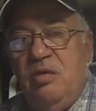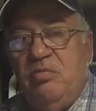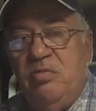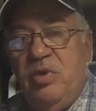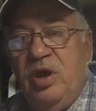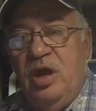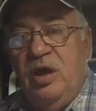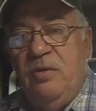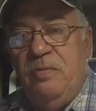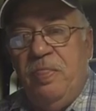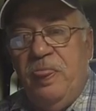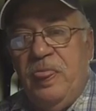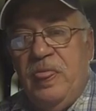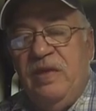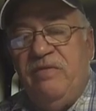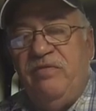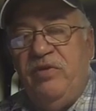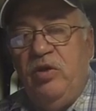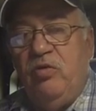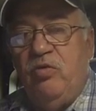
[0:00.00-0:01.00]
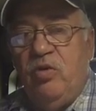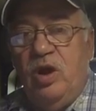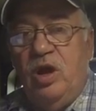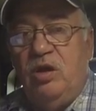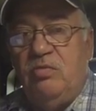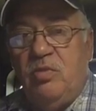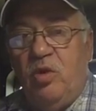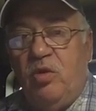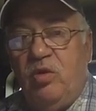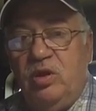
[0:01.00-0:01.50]
But if you
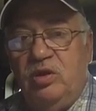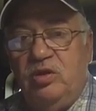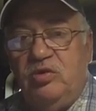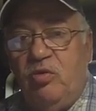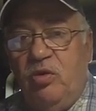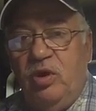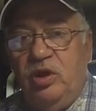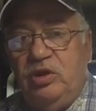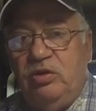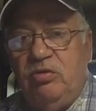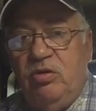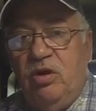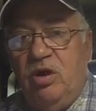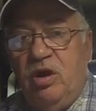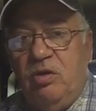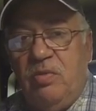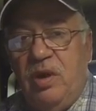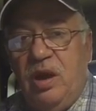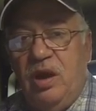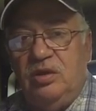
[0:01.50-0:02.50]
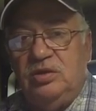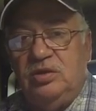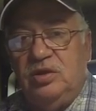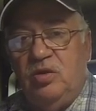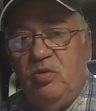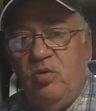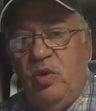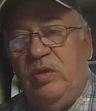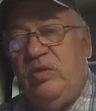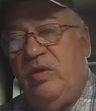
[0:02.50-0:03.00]
run more than 2,200 miles in
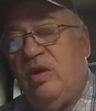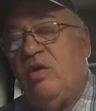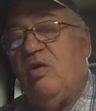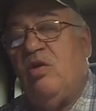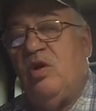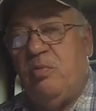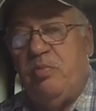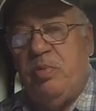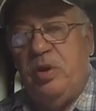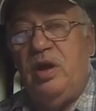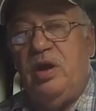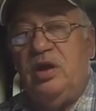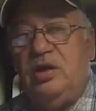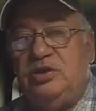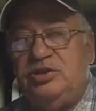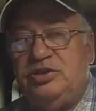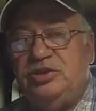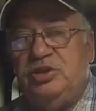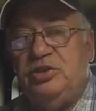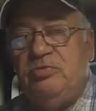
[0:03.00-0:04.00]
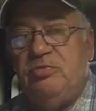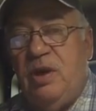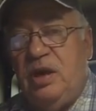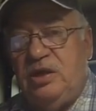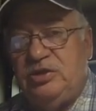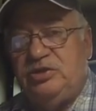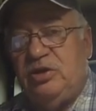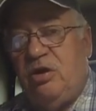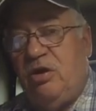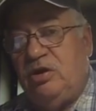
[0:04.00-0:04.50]
a week, they're going to punish you by
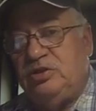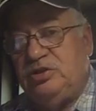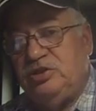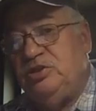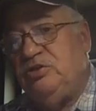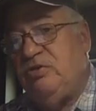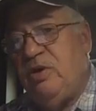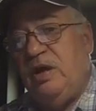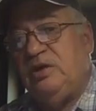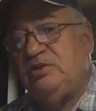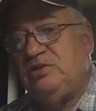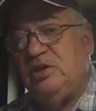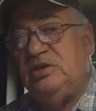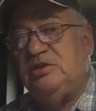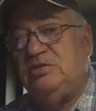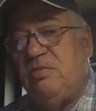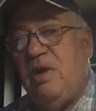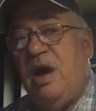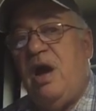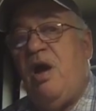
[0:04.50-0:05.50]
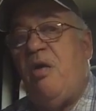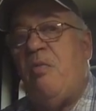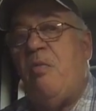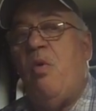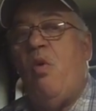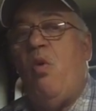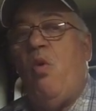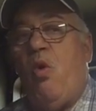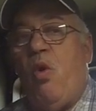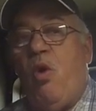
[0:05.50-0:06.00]
charging you 8 cents a mile
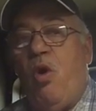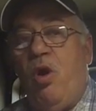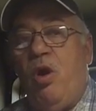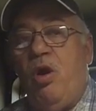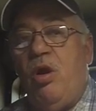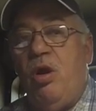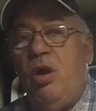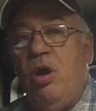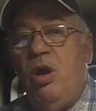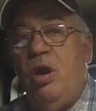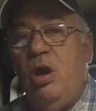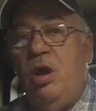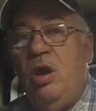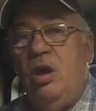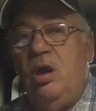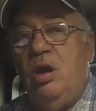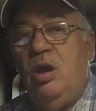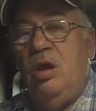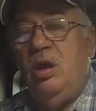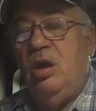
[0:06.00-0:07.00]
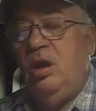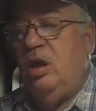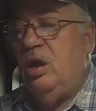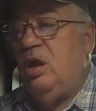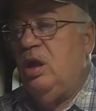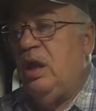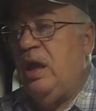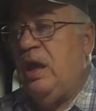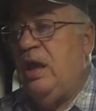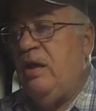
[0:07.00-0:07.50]
more.
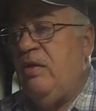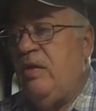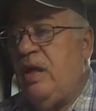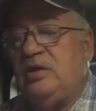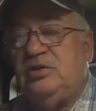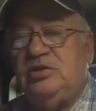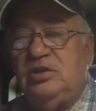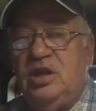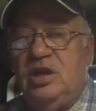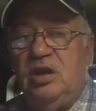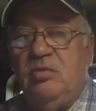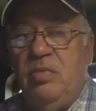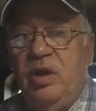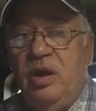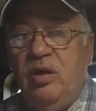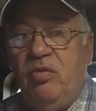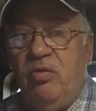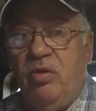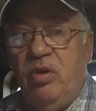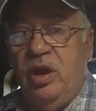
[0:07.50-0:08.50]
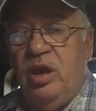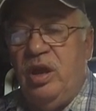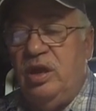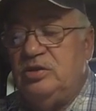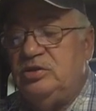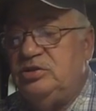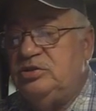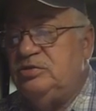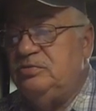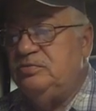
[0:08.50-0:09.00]
And that's a little bit
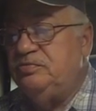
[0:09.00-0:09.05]
rich.